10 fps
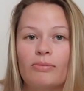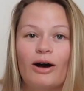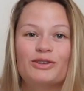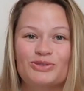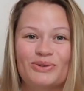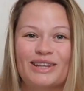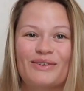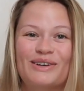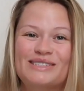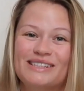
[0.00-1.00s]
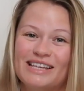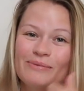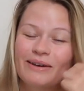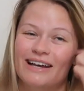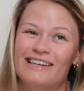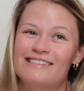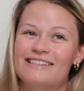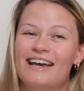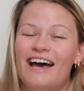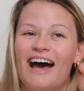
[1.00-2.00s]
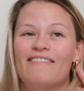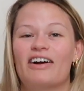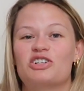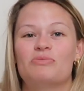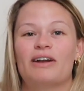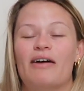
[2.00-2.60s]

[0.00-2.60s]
about doing that recently because I've actually been